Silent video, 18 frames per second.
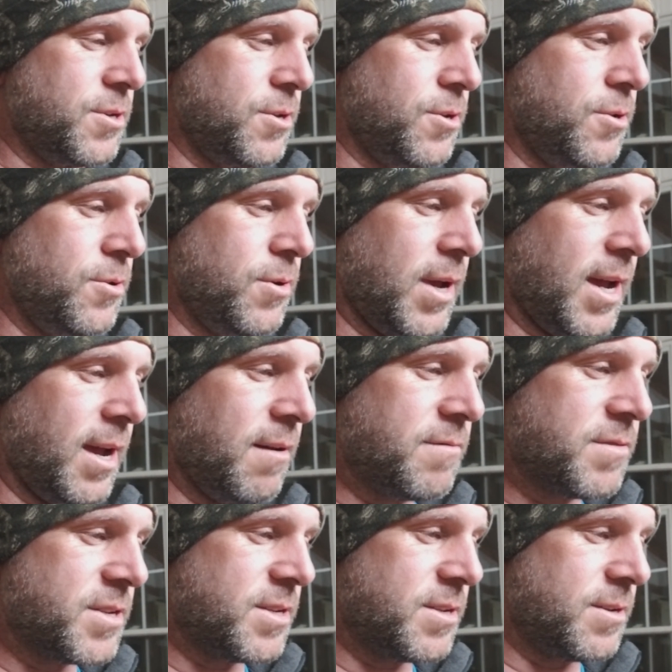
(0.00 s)
Do you
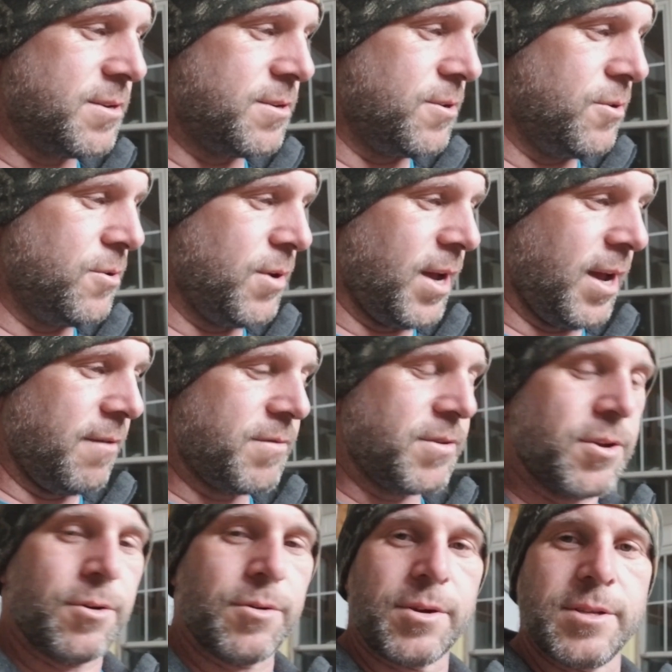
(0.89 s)
have, do you have
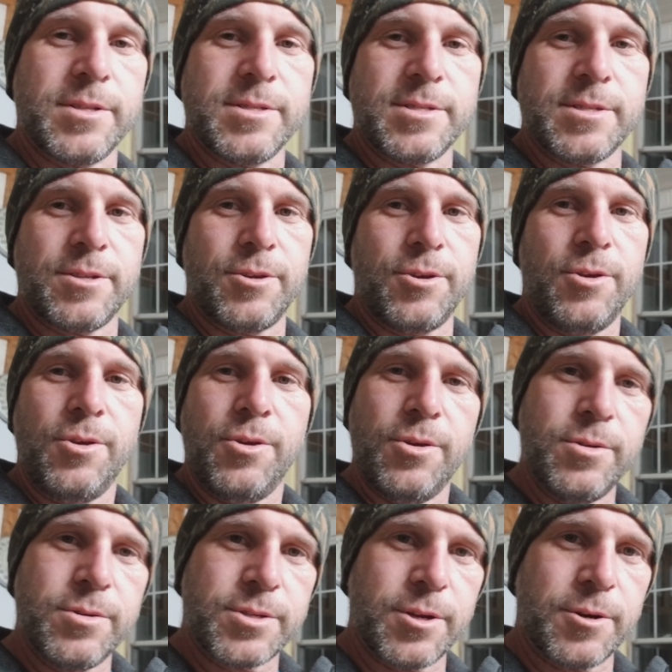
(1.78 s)
tokens? Do you
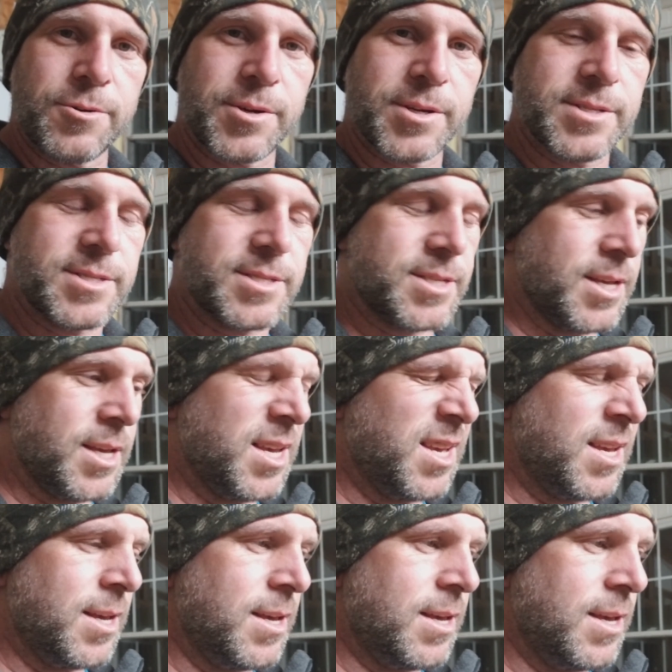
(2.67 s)
use tokens
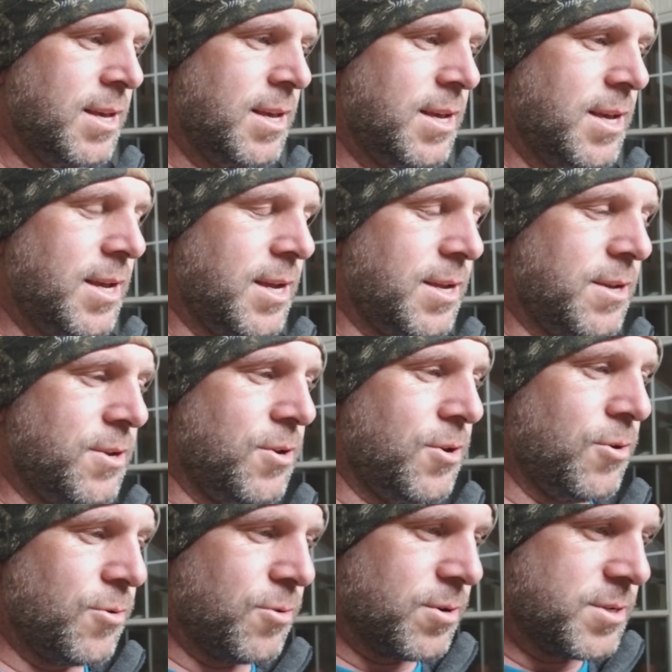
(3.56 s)
in
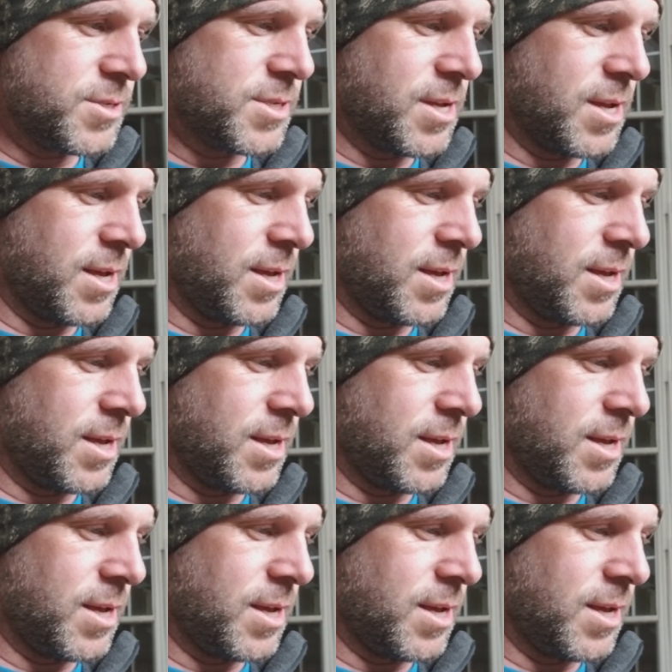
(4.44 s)
yours?